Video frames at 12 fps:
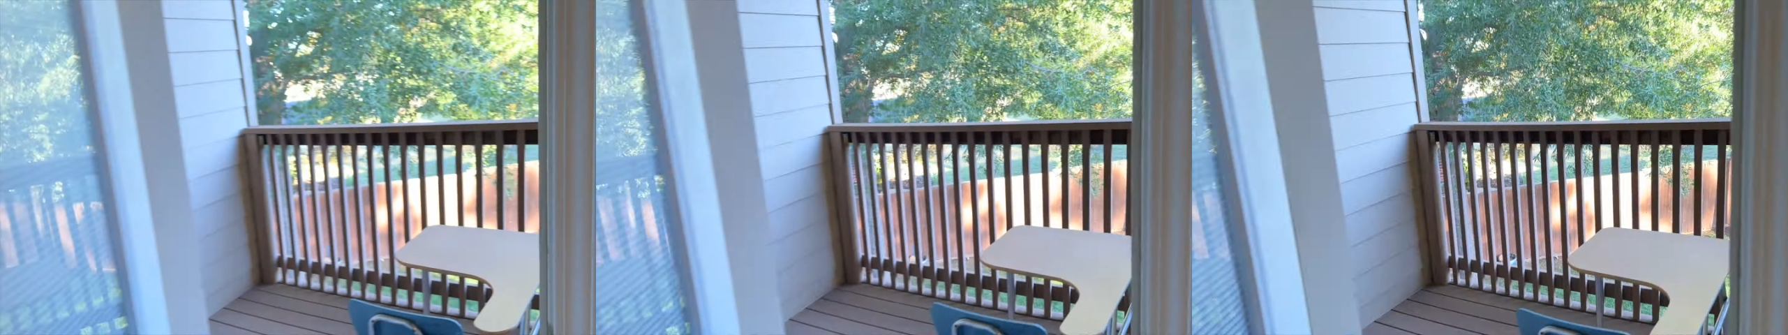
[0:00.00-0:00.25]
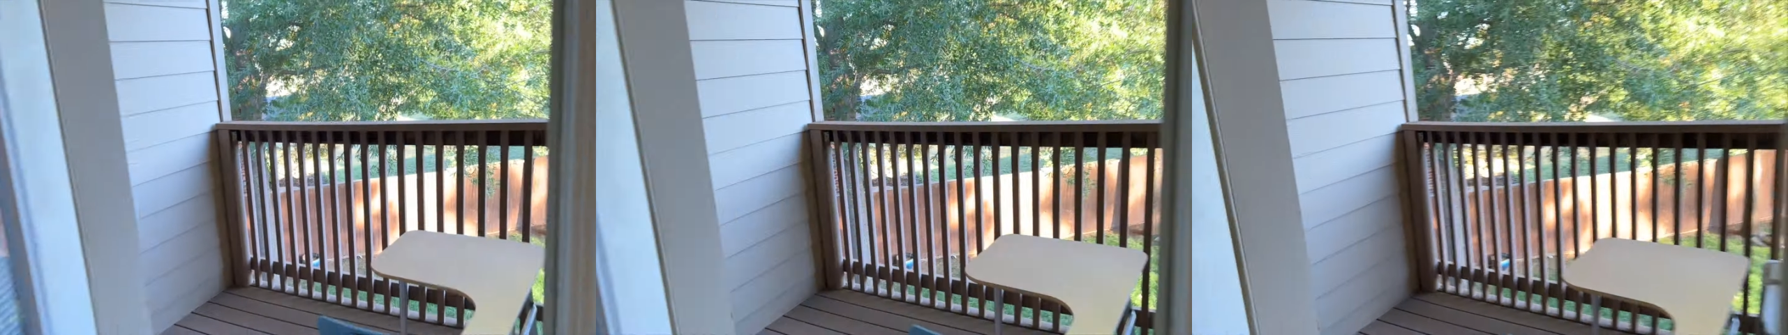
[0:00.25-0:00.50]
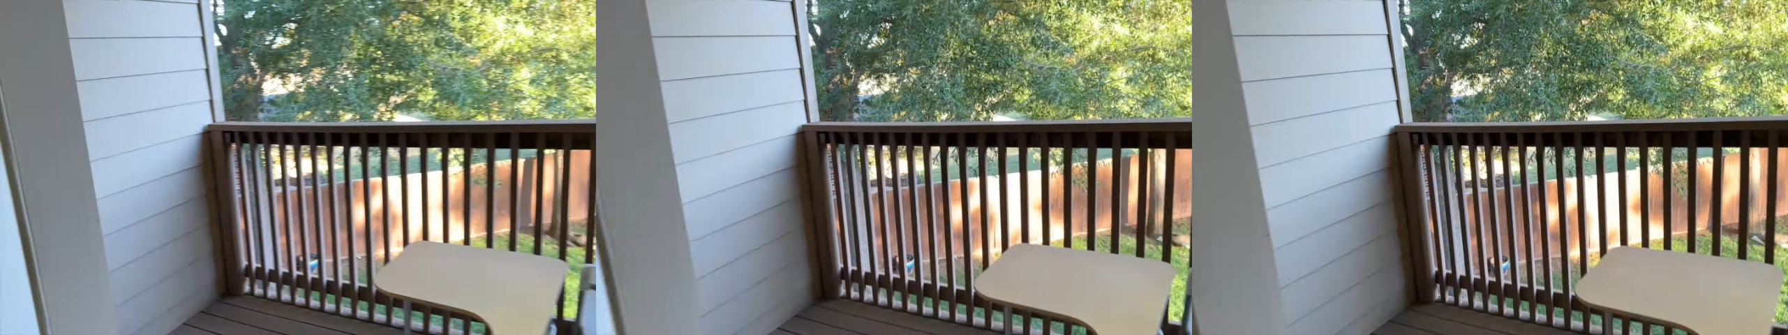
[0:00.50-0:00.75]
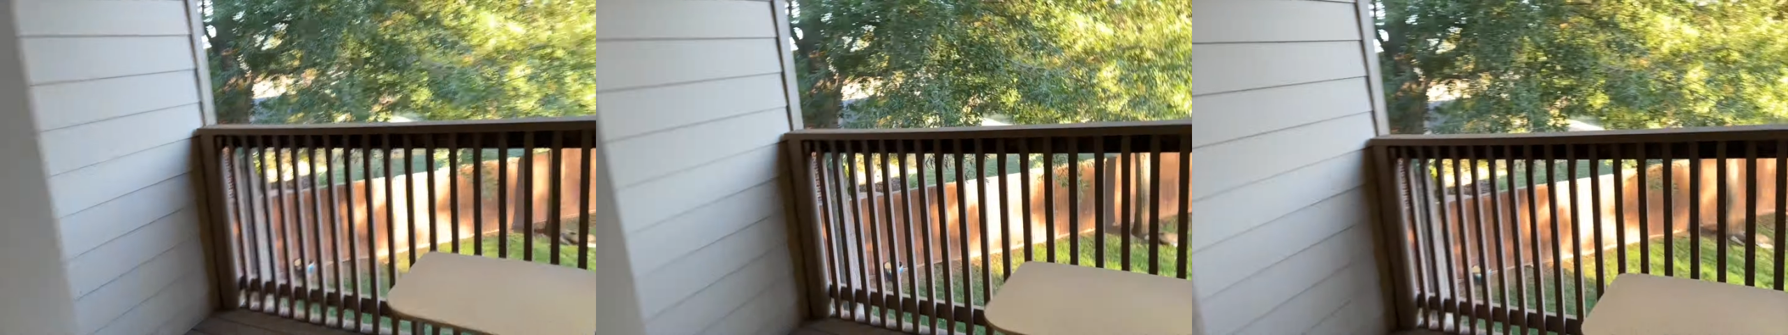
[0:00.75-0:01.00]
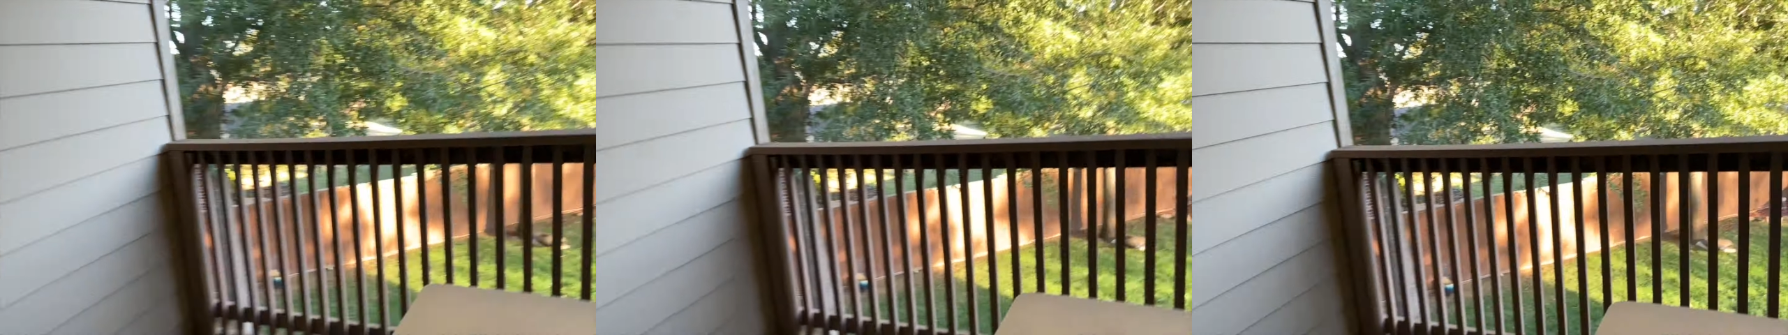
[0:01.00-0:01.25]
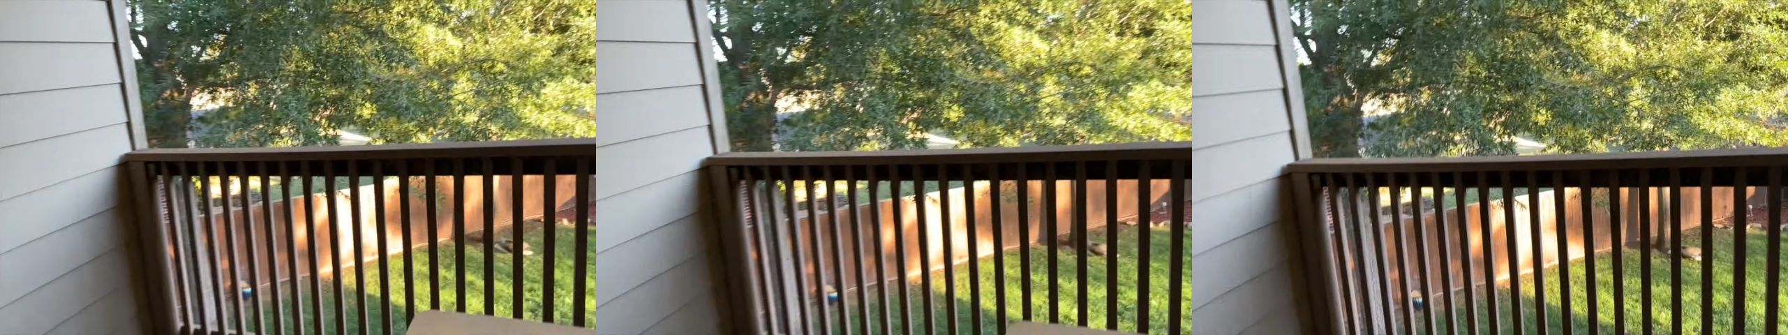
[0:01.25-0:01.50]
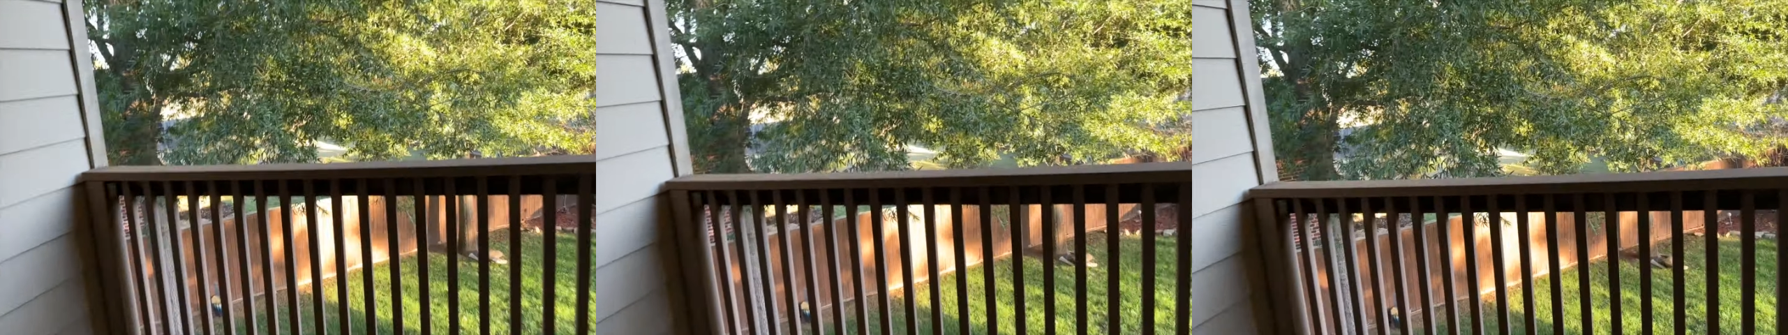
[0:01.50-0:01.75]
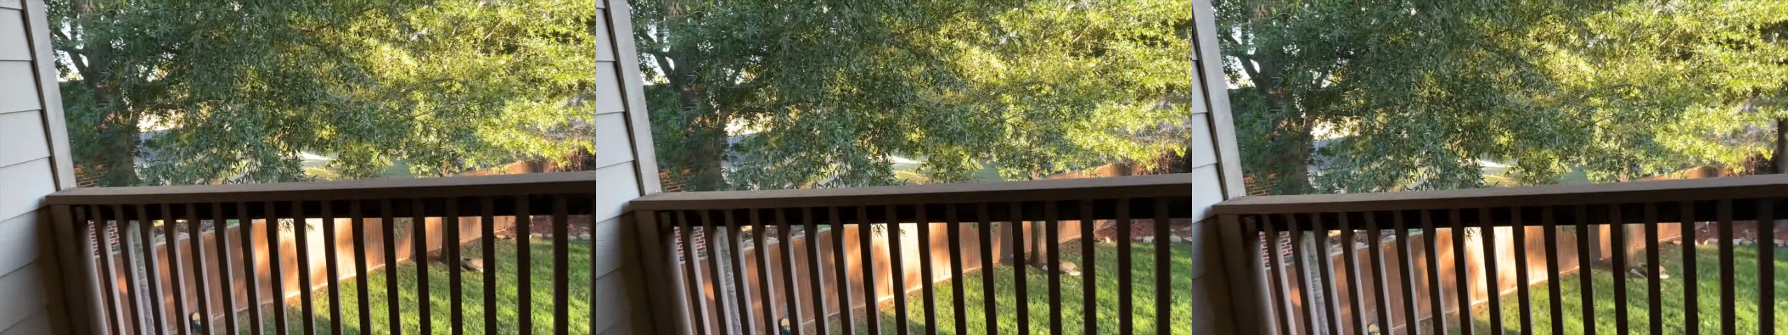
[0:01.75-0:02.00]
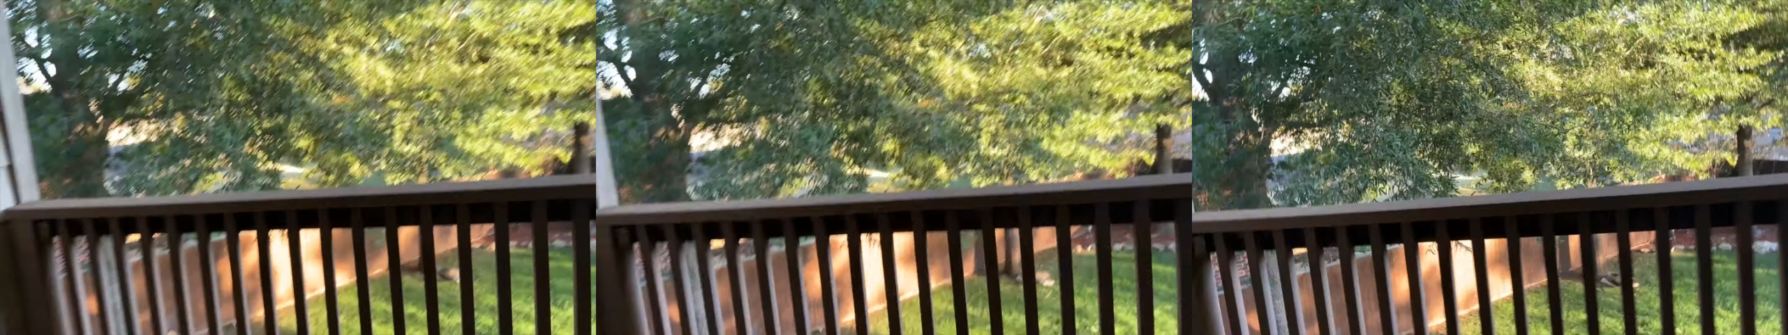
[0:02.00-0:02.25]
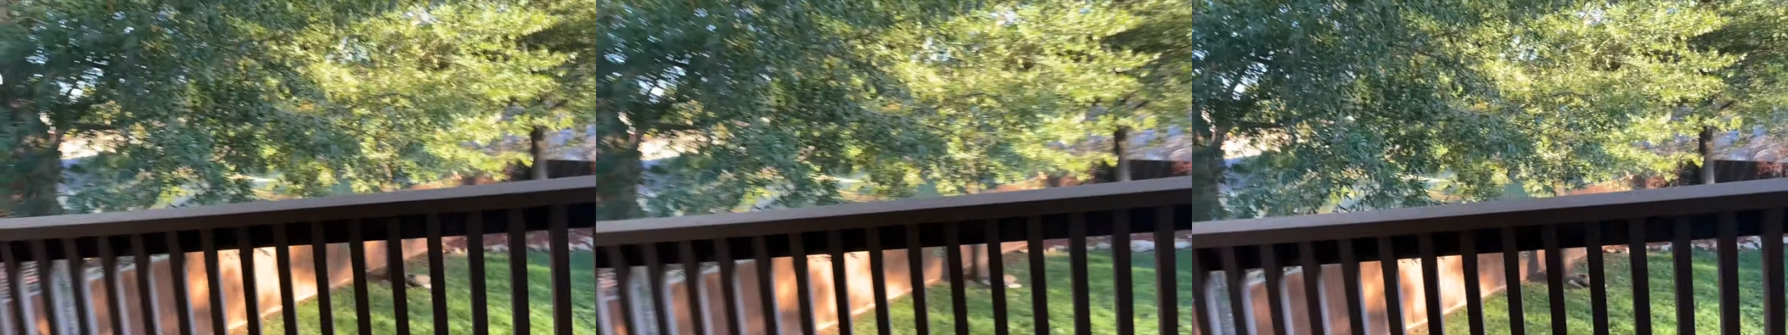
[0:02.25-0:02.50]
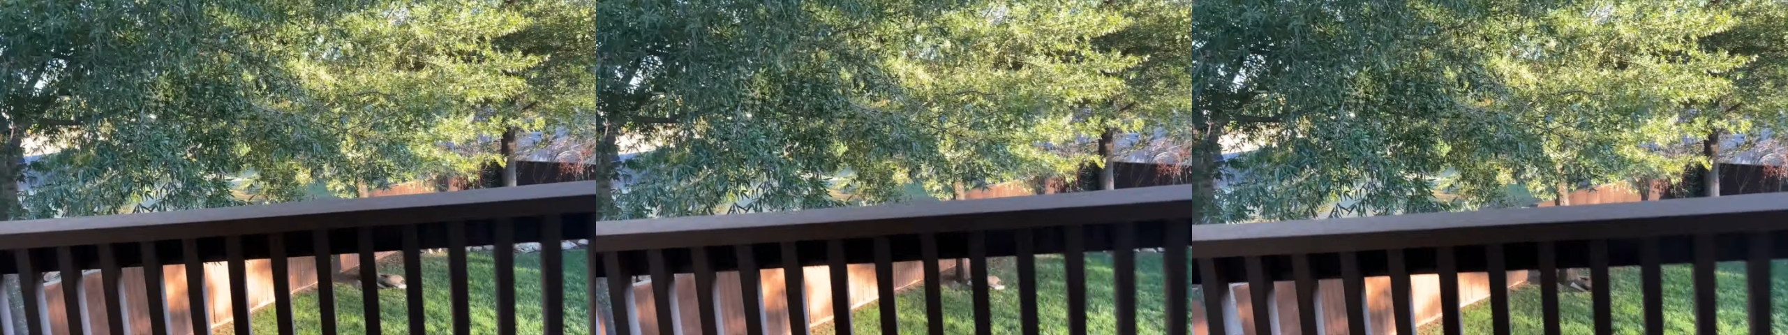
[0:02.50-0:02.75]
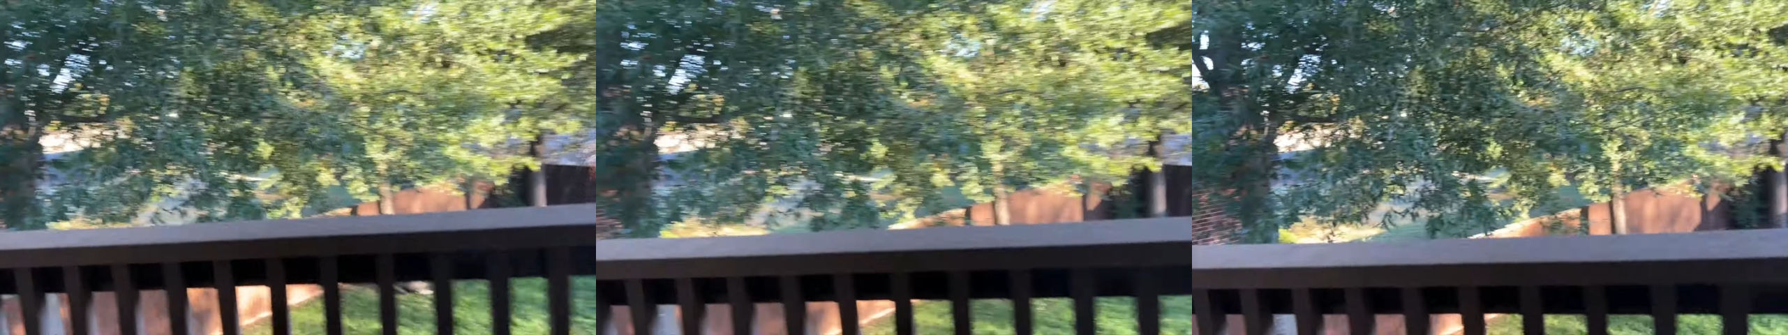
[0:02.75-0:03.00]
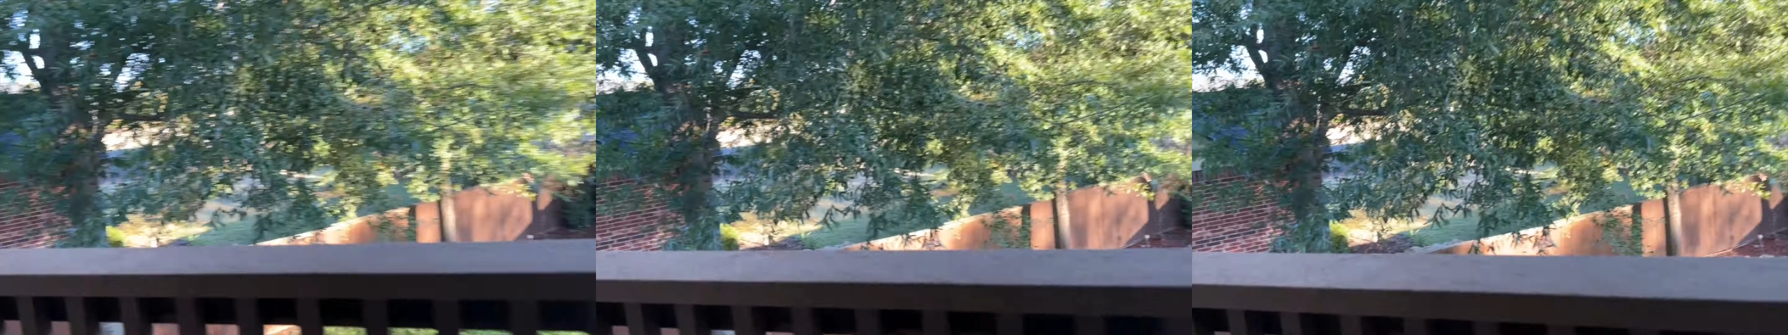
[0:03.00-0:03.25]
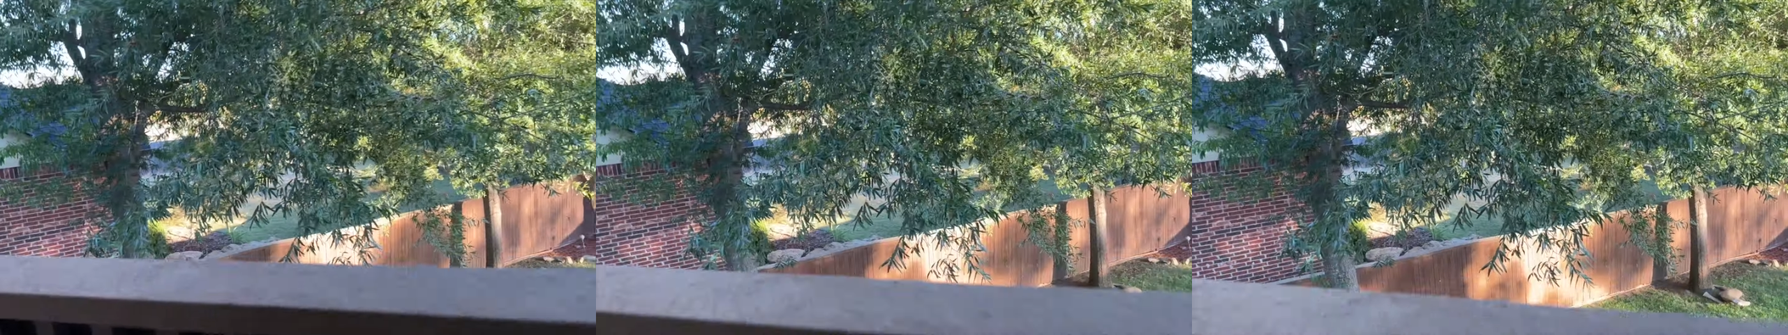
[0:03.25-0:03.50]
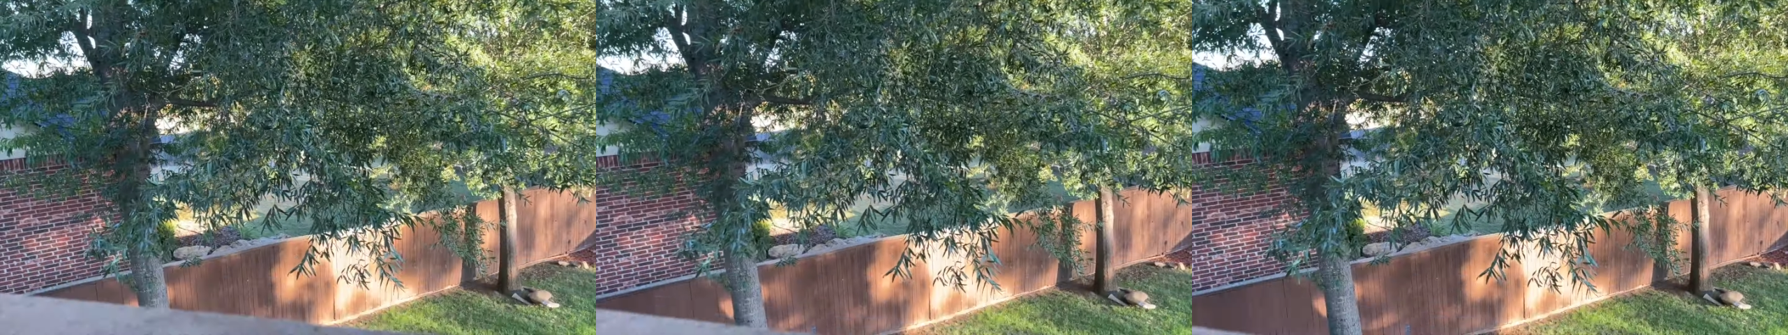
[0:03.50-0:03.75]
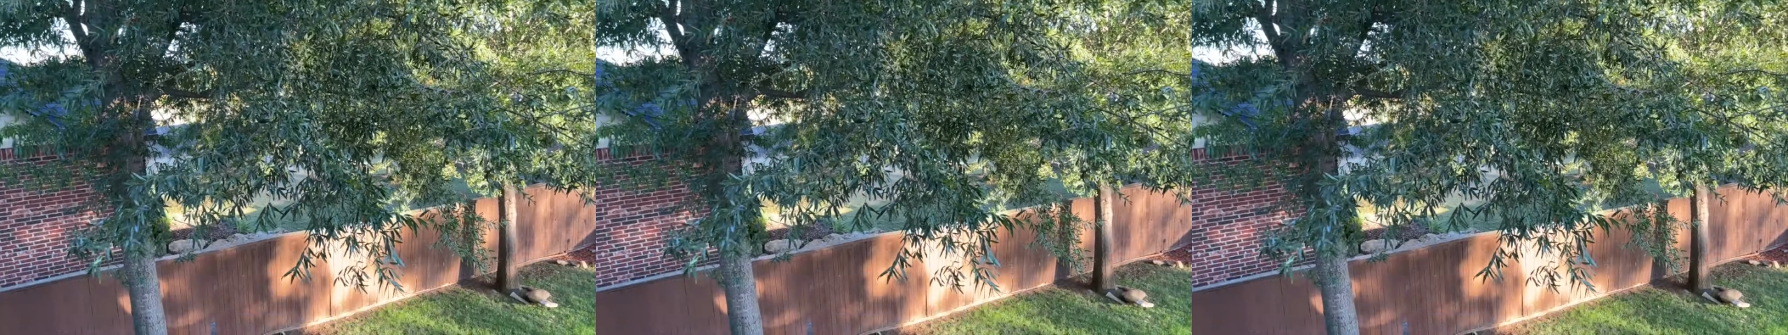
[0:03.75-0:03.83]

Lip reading: (no speaker visible)